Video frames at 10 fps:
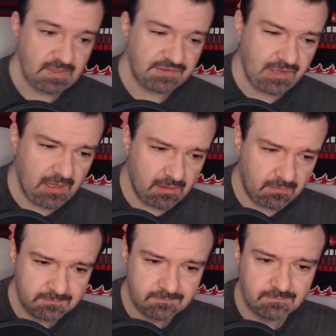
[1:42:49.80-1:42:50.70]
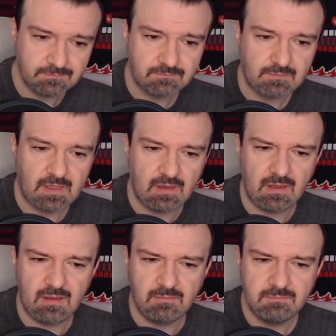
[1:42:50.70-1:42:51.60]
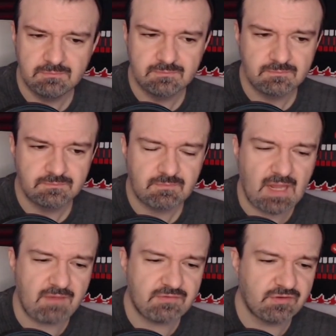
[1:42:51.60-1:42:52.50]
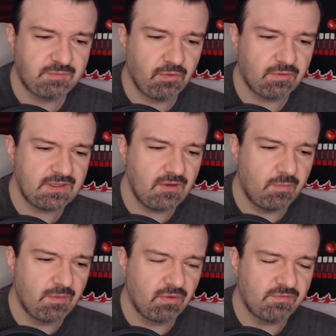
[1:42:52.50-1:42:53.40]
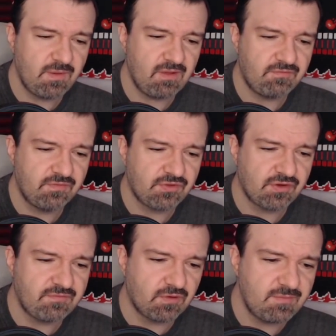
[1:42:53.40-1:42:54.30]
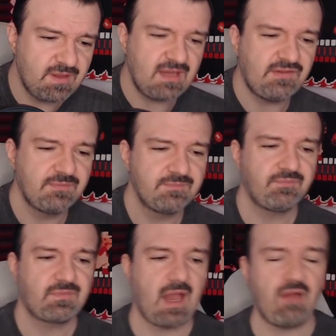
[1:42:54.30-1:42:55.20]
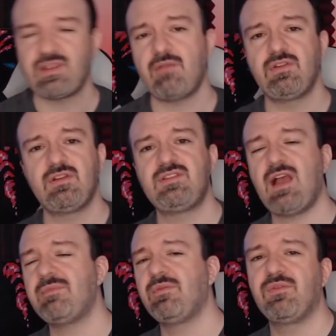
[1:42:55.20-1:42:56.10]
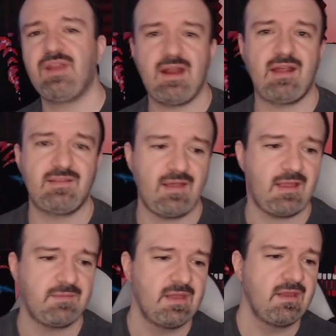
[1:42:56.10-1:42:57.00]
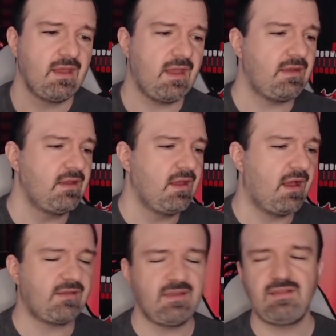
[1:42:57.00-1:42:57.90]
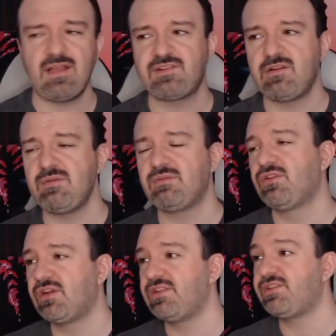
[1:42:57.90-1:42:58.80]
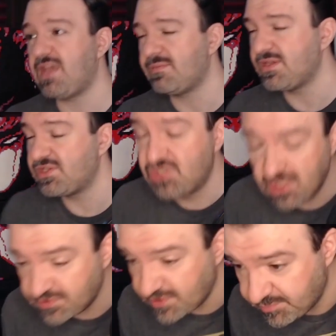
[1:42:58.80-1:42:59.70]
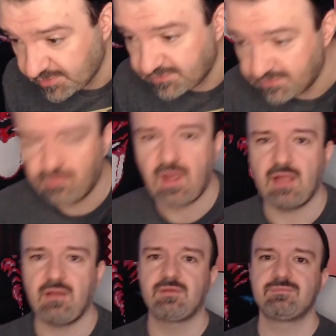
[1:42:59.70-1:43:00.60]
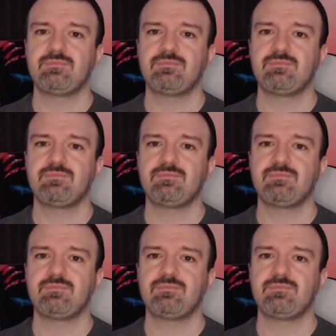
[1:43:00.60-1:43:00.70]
So, after exploring the open world for about 30-40 minutes, I was having a good time and we ran out of time. And I think that's going to be what the hook of this game is, just like Breath of the Wild.